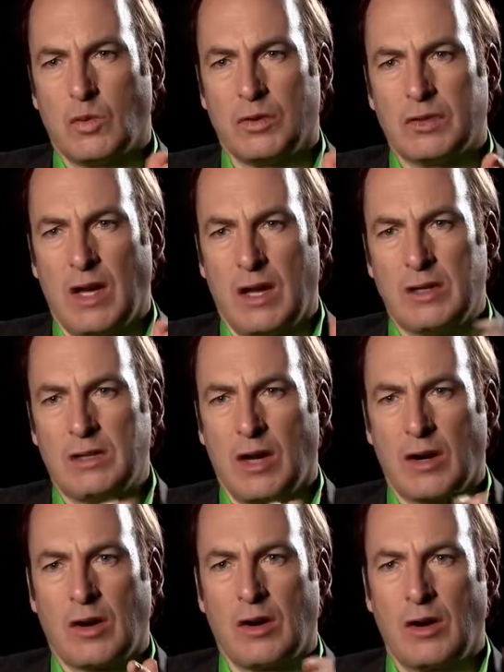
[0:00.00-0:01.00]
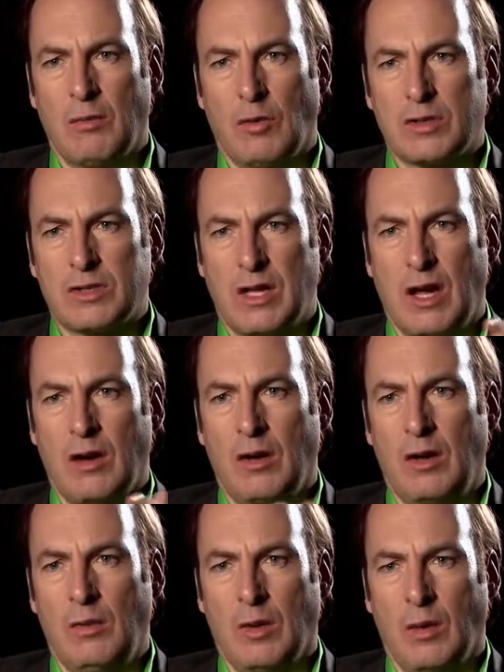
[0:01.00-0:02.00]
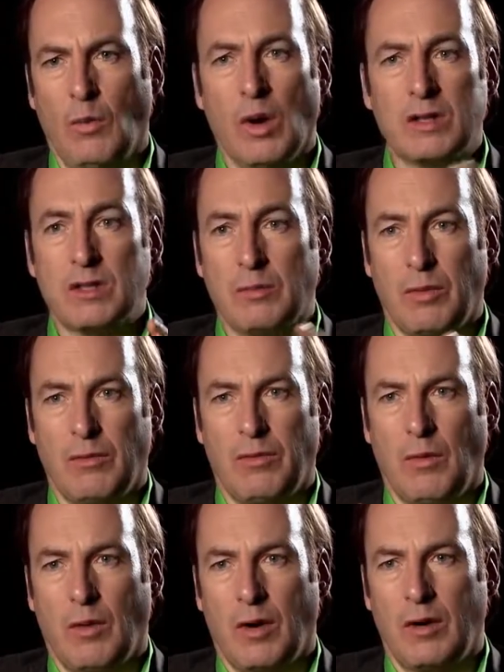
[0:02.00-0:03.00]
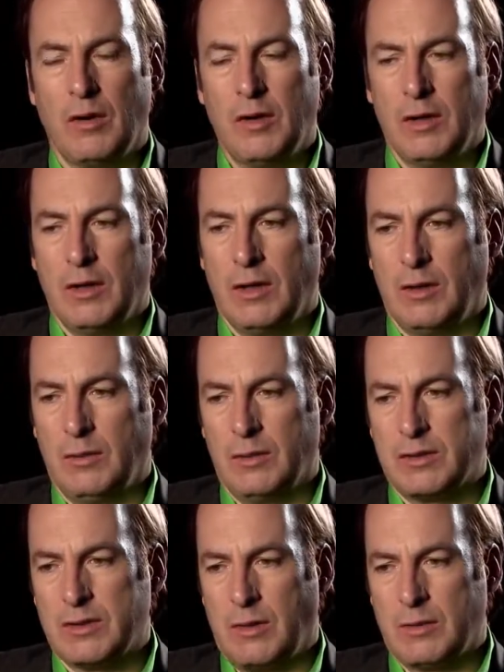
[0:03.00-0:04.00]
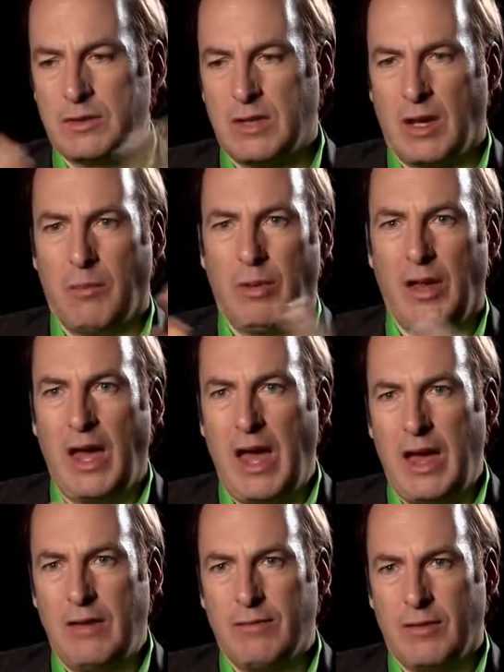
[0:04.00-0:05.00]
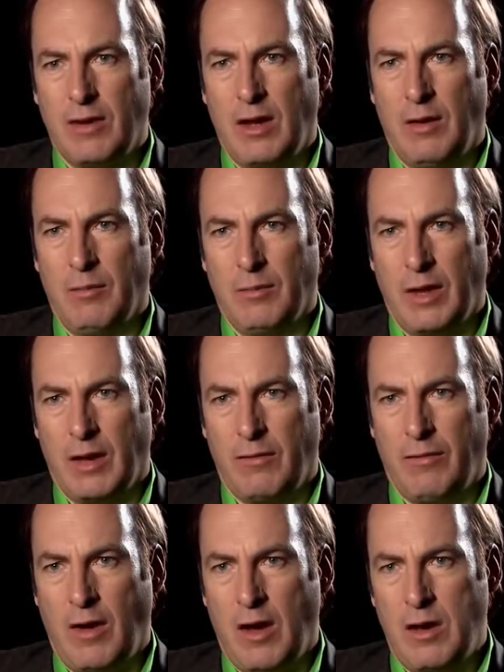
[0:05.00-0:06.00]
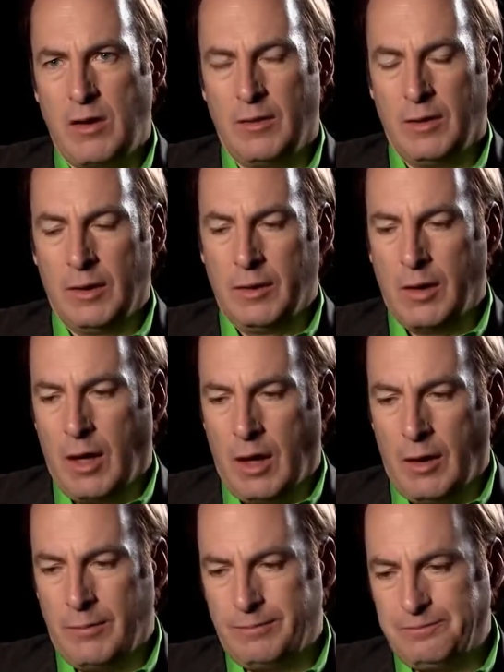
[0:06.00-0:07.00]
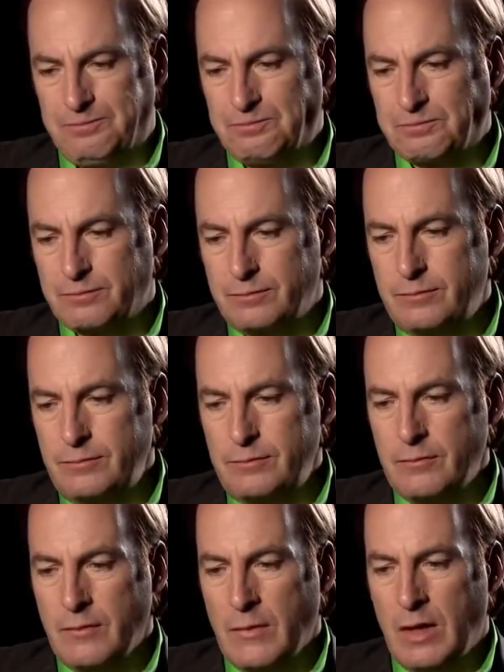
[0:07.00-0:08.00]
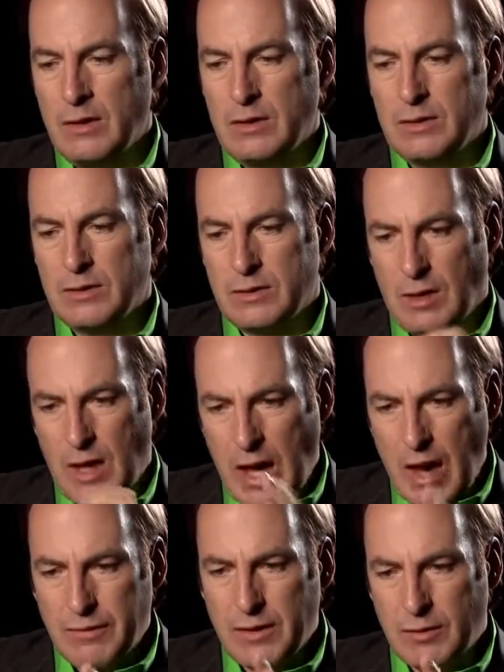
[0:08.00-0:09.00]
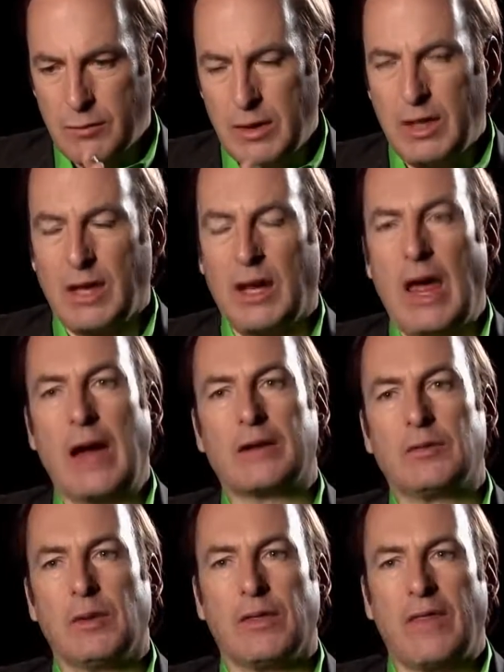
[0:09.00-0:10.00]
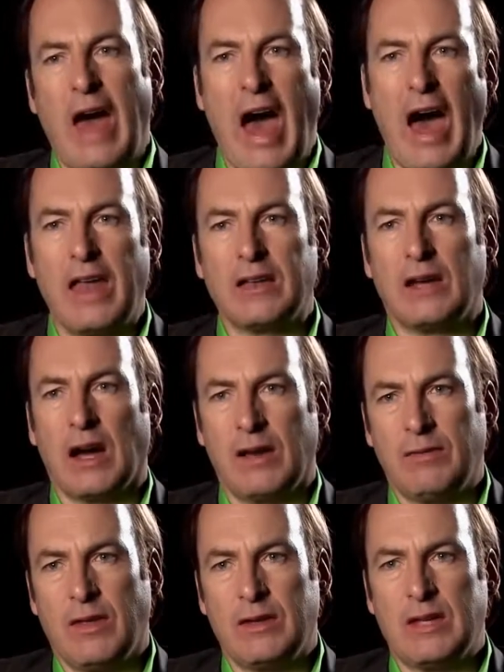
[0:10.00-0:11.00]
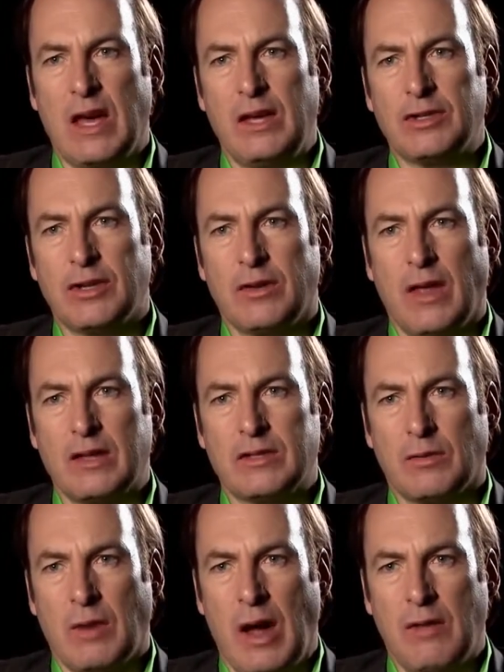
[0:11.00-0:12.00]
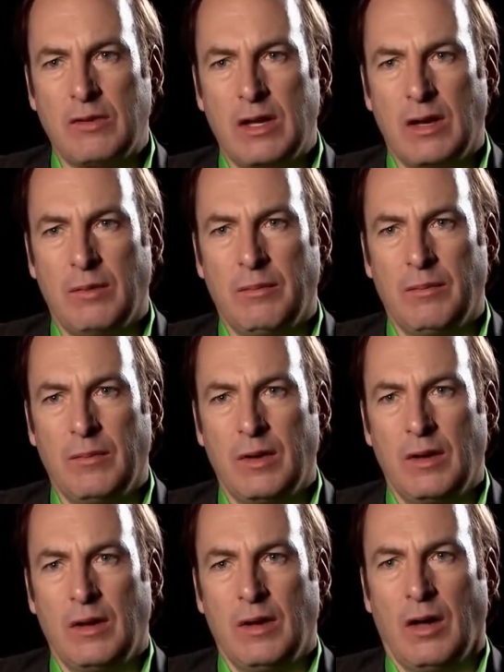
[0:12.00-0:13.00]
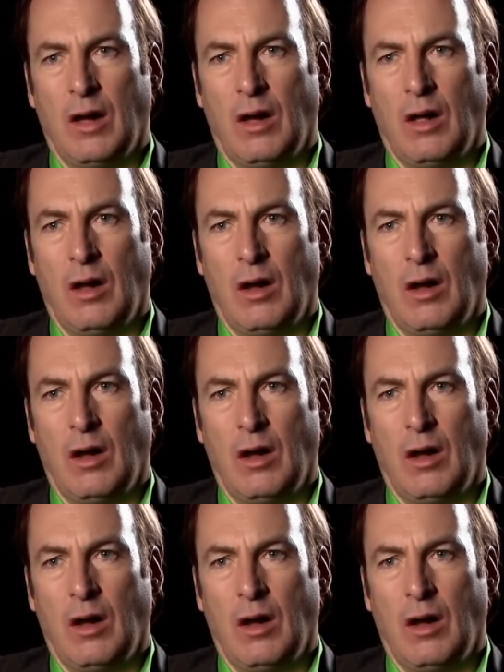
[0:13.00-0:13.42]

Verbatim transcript: world's gotten darker and more scary when it wasn't before it was almost like play for him, like fun. Um, so I have to reconnect with that kind of the danger that's around him uh,